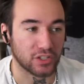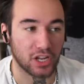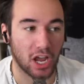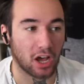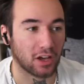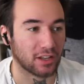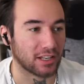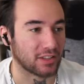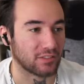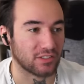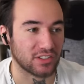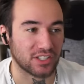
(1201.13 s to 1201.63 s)
Y'all
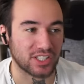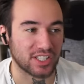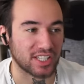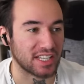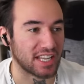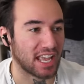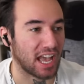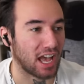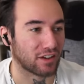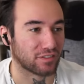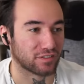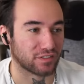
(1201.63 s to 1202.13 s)
didn't even see
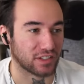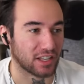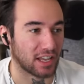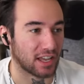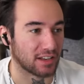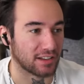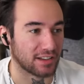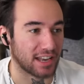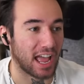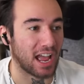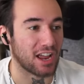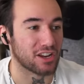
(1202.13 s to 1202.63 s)
F yet.
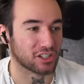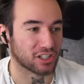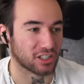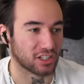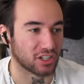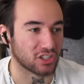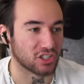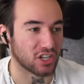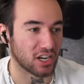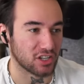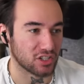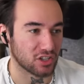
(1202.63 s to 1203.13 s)
Now you're gonna
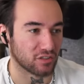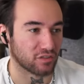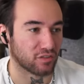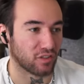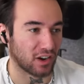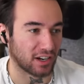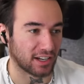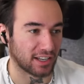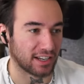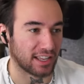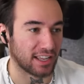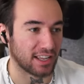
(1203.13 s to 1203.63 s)
change your
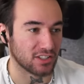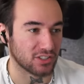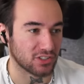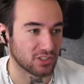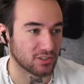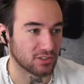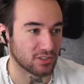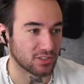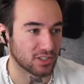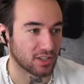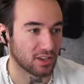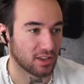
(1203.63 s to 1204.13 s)
fucking
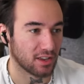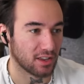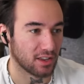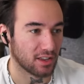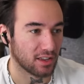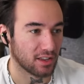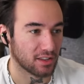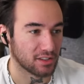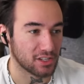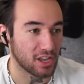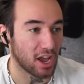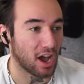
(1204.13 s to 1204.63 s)
answers.
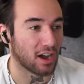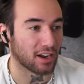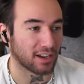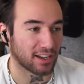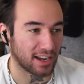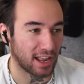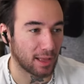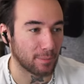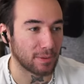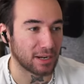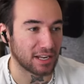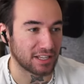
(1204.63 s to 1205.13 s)
Y'all gonna,
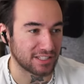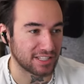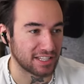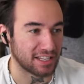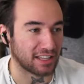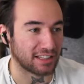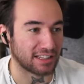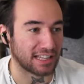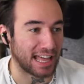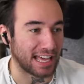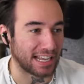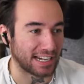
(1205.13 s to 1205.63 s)
I'm gonna see a
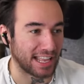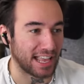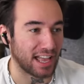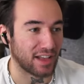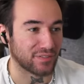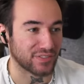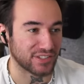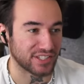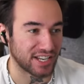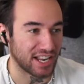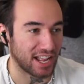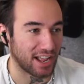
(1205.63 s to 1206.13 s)
lot of
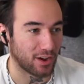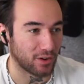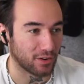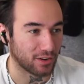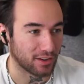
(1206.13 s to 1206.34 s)
Fs now.